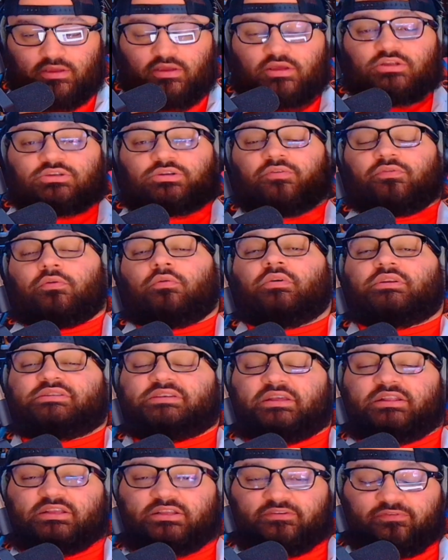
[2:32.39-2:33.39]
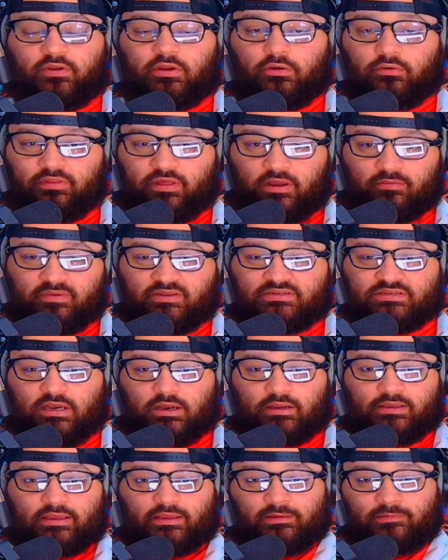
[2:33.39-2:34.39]
So if you want to see this video without me
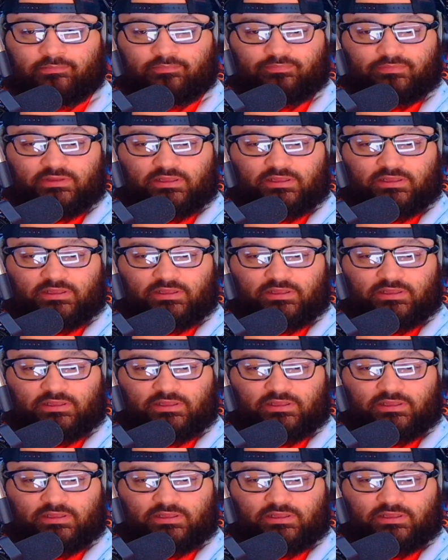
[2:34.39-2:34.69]
talking,